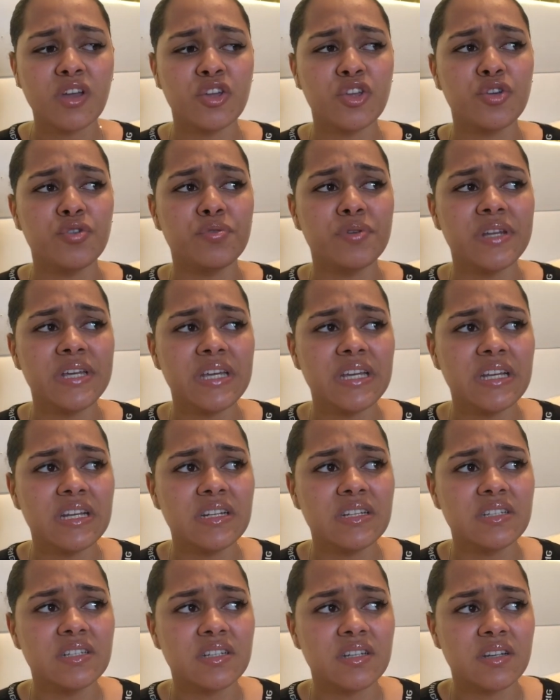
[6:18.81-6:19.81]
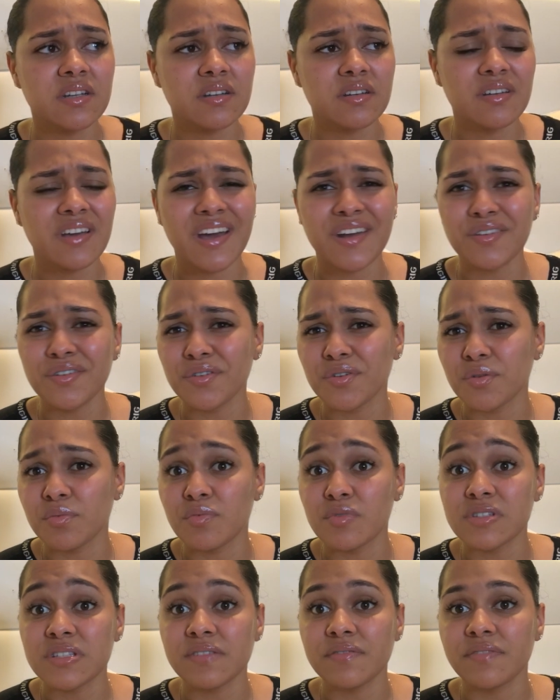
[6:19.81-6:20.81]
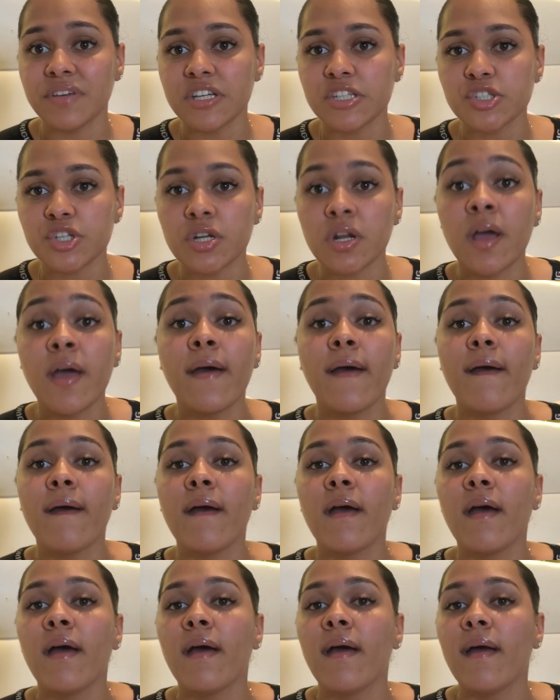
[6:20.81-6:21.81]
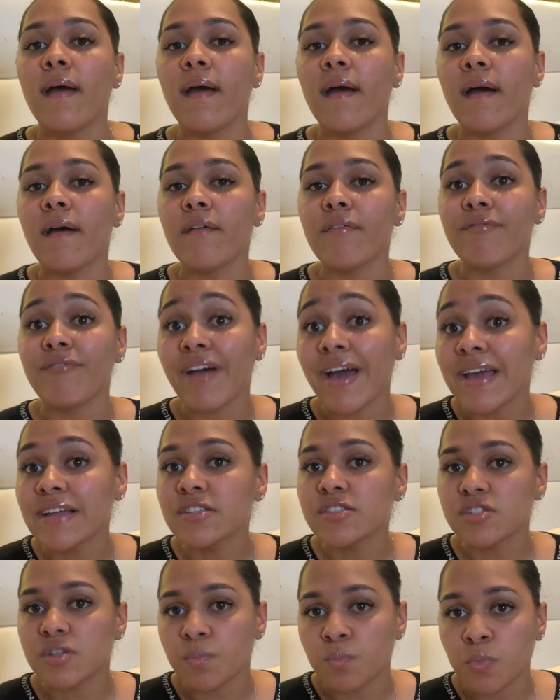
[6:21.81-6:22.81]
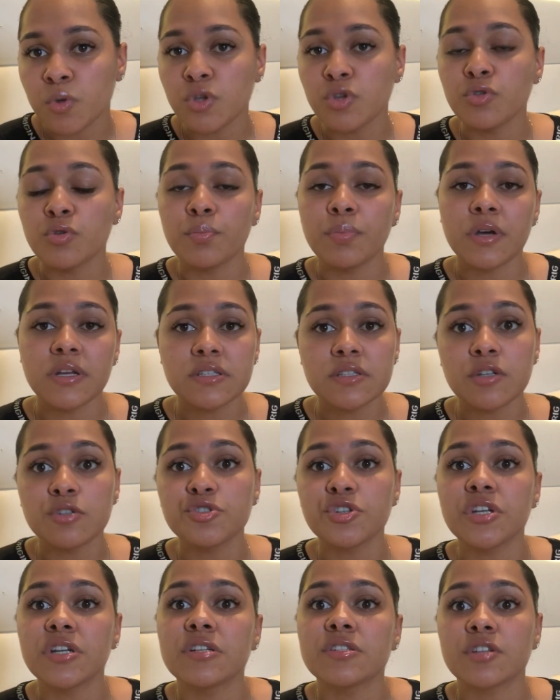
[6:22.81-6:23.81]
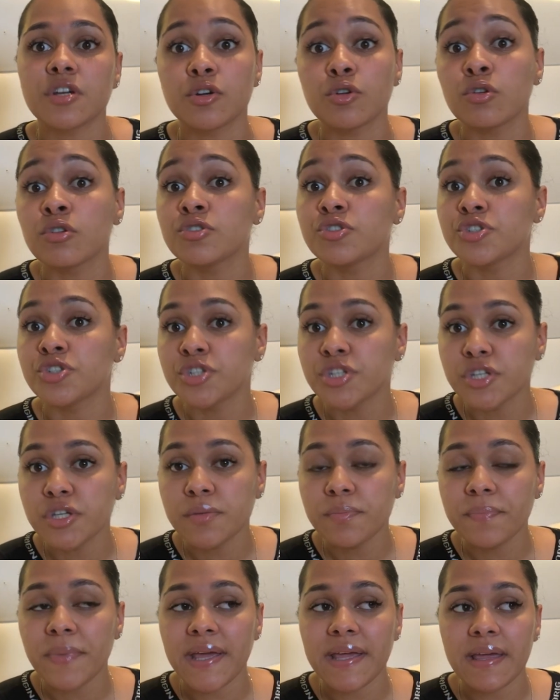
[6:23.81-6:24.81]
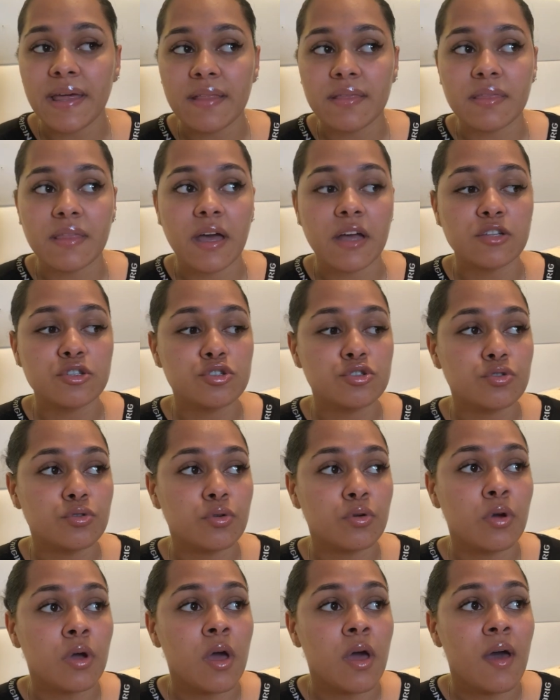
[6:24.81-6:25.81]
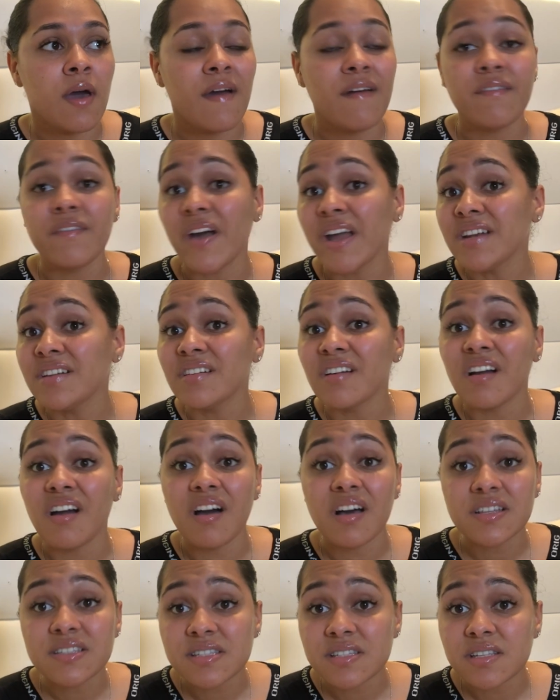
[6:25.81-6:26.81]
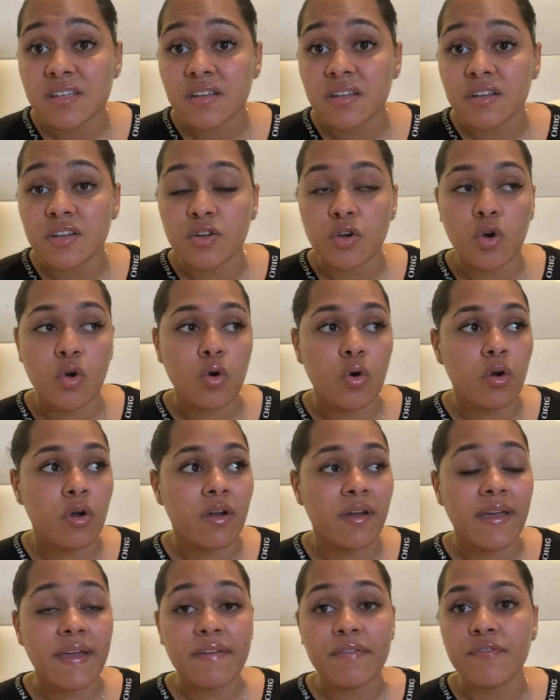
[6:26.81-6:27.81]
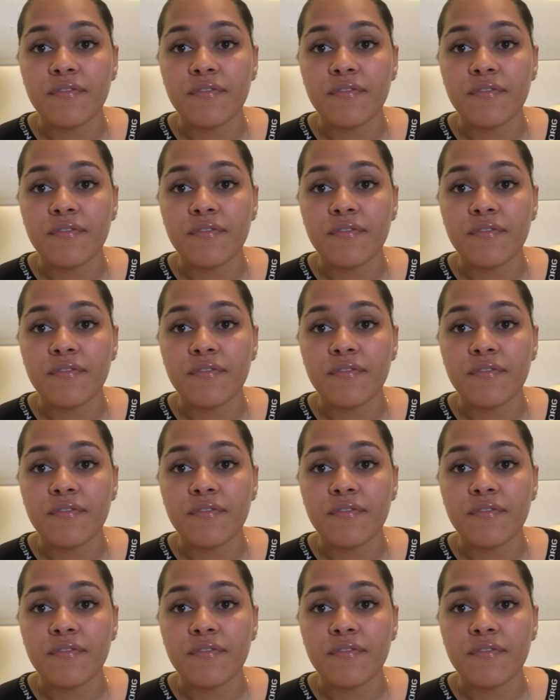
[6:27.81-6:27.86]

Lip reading: you need, I don't know, motivation, find someone. You know, personal trainers are not cheap. I get that. So find a cousin or a